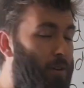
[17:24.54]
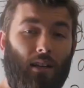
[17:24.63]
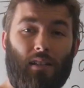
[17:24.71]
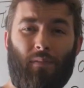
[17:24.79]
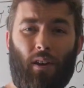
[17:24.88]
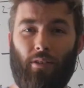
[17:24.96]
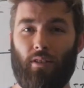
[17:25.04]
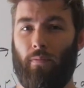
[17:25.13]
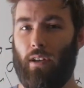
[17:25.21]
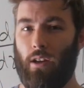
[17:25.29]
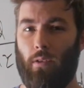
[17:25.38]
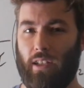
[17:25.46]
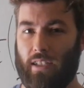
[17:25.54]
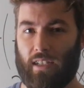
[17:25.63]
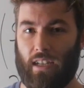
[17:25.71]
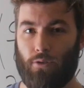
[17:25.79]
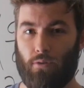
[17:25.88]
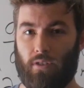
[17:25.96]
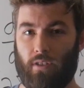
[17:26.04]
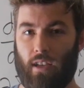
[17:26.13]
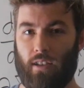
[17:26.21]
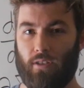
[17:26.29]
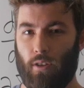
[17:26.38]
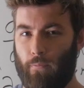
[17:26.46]
you guys found this video at least
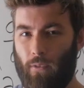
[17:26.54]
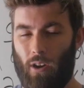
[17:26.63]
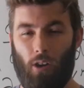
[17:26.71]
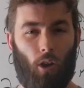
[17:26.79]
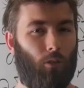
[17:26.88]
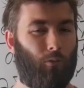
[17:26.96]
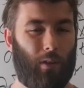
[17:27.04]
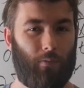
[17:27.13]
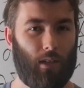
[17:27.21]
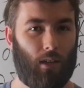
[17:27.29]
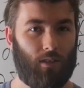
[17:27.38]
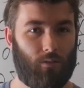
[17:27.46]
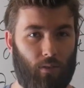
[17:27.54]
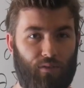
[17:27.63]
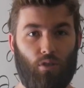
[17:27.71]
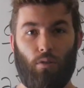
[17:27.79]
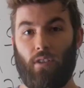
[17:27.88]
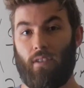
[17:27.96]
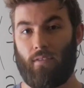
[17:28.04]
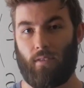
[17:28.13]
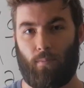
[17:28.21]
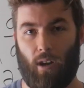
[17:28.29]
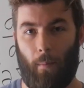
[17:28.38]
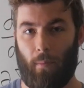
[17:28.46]
interesting. So far, all we've done is we've shown that there's a
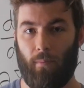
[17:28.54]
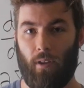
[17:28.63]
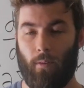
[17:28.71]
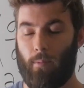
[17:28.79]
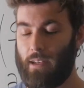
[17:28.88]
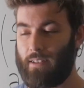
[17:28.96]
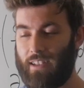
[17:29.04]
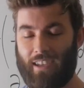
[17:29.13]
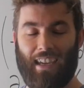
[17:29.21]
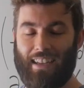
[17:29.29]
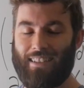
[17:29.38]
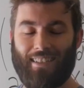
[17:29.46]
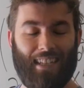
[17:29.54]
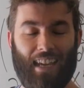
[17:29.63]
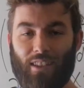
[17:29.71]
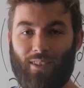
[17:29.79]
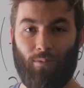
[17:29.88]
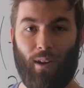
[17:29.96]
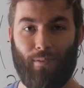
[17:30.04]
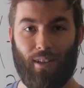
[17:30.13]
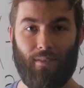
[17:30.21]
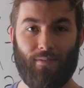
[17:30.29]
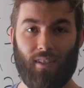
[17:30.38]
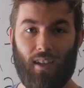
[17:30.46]
problem. You can't just take
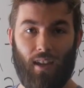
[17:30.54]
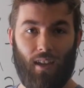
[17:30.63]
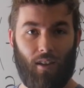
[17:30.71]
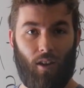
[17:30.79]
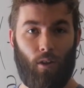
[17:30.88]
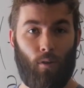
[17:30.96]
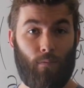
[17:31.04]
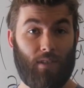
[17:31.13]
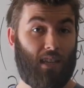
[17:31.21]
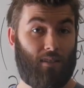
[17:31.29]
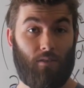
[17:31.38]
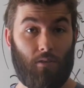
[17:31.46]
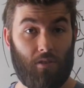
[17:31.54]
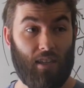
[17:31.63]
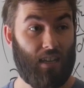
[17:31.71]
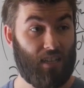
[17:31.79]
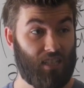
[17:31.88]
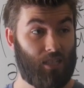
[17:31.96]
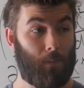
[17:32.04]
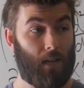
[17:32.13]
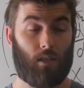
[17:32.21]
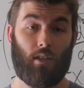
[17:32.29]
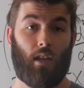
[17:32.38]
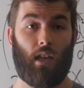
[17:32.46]
derivatives of tensors and
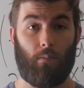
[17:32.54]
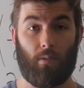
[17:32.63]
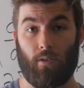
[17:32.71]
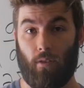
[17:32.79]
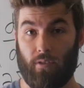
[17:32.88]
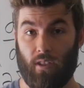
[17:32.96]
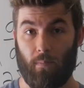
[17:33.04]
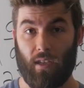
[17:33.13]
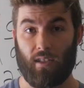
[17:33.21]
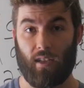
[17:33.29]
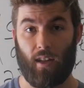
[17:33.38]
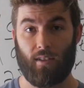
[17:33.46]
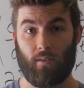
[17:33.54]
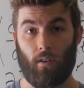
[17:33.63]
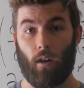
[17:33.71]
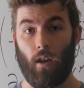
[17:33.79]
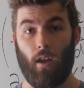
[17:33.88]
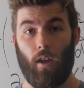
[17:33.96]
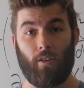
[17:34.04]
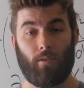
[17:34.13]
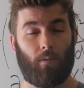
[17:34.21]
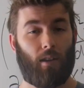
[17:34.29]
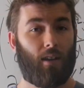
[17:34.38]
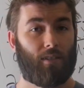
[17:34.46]
expect the end result to be a tensor.
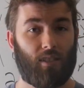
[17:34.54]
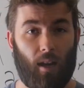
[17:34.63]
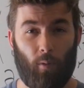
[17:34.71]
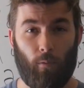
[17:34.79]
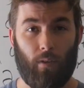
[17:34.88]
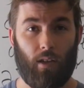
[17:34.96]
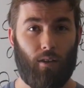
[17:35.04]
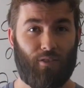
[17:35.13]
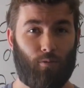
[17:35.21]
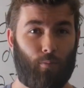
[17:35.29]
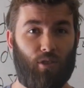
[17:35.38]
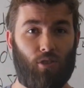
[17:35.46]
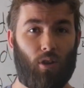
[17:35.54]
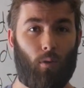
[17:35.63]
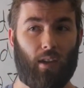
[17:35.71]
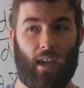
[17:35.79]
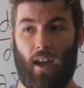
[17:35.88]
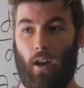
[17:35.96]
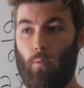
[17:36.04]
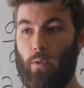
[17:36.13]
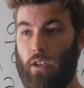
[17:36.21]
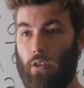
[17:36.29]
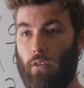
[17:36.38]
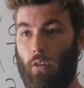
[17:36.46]
So in the next couple of videos, we'll be showing how we
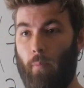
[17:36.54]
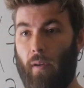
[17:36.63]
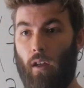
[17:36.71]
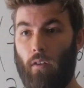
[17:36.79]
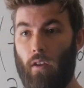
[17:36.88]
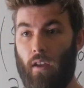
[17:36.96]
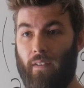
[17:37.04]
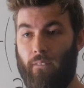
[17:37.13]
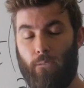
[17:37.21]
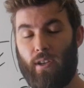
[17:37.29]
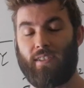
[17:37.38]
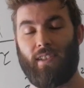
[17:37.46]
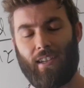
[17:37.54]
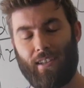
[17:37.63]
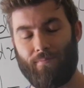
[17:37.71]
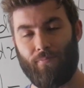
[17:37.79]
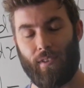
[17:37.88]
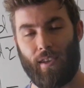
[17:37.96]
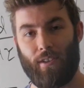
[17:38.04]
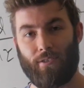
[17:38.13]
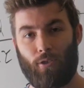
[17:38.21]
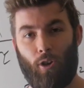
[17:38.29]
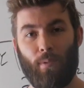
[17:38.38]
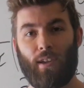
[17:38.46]
can go about fixing it.
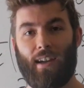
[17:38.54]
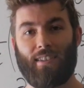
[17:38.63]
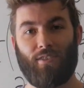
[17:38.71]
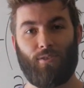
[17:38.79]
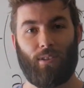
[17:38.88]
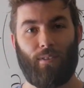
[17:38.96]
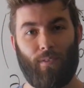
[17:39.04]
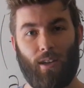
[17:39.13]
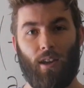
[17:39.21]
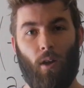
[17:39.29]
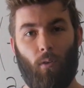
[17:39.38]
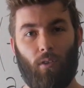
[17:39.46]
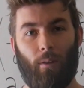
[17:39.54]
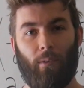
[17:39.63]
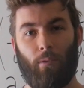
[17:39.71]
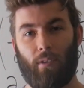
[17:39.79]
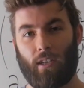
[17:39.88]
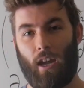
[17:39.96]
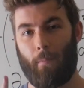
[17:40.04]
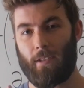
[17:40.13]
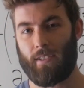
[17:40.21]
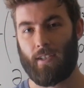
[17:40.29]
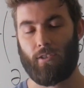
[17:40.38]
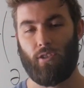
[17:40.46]
So I hope you guys enjoyed the video. Let me know in the
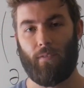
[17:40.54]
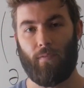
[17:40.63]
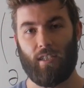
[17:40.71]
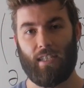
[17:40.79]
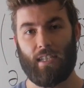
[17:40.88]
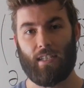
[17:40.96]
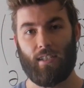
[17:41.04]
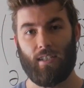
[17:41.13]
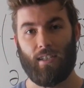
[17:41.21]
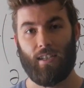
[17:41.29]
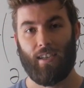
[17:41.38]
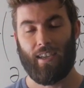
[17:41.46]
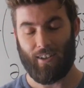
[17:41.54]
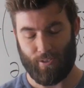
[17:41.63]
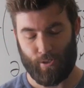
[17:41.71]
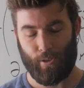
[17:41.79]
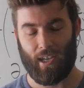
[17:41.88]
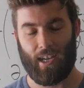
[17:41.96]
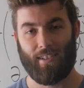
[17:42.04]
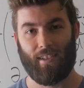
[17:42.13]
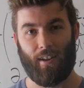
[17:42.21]
comment section if you did, and I'll see you guys